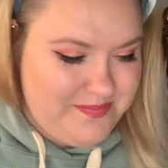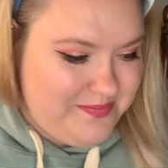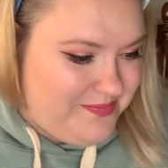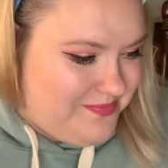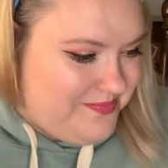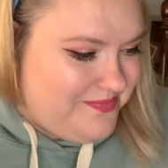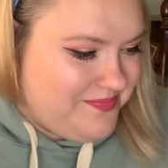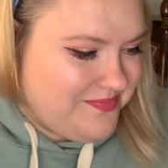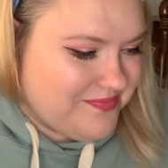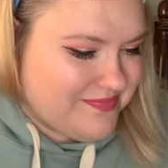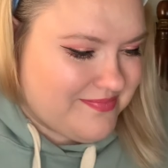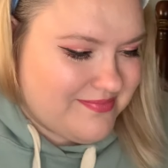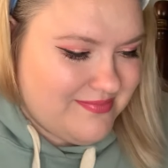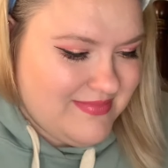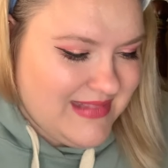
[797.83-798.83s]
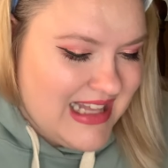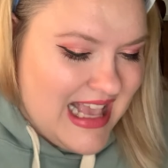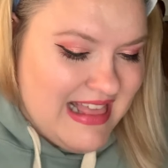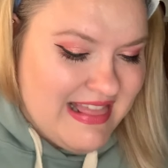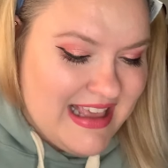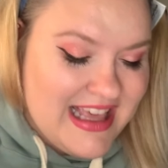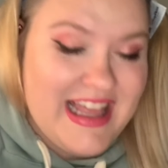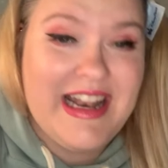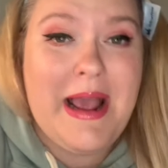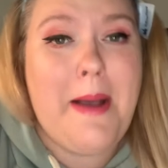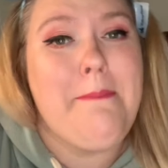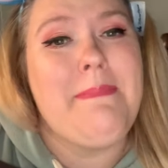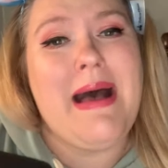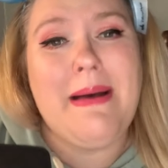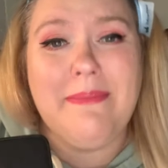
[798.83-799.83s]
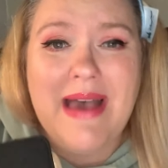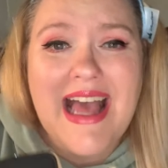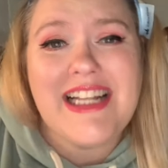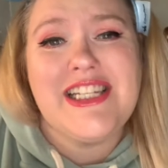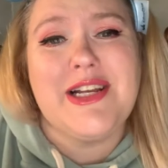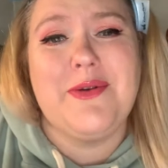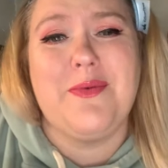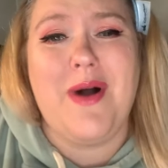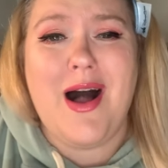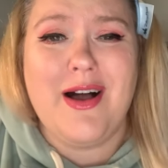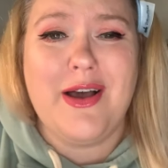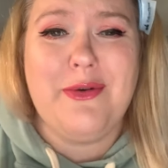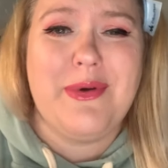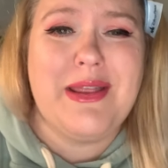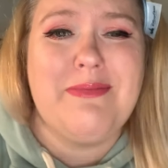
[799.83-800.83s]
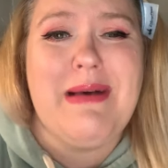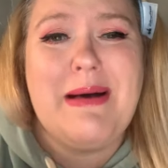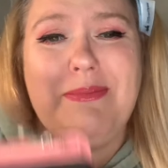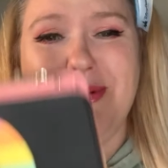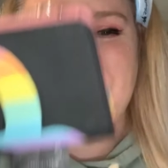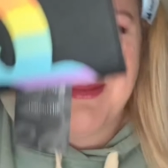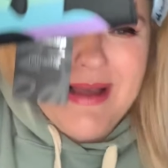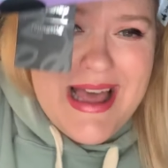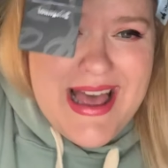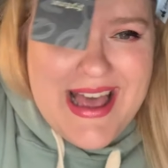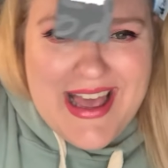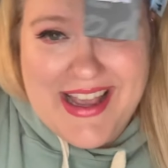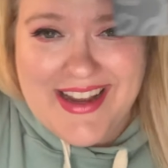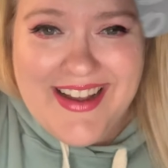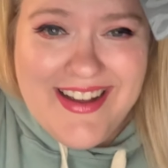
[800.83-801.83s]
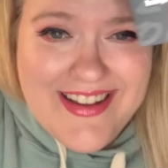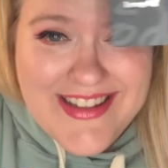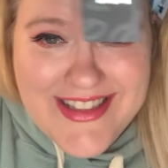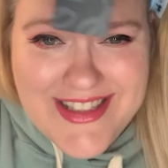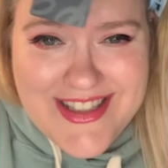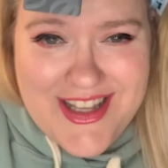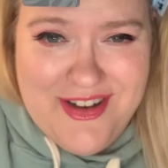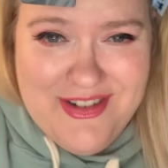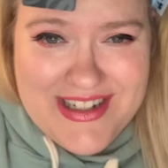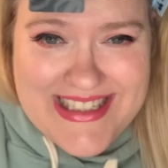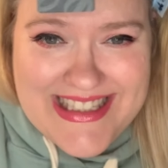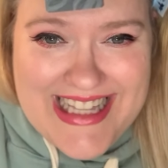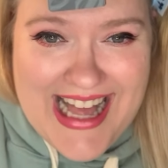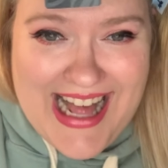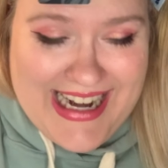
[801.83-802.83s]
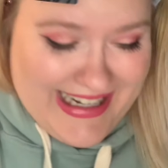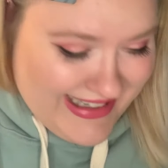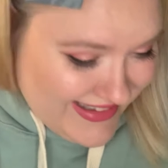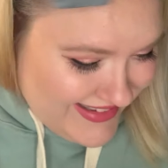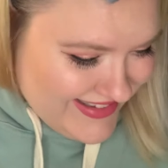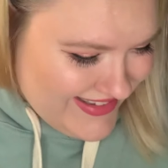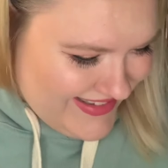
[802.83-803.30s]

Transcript: And then my matching wallet with my book bag. So excited.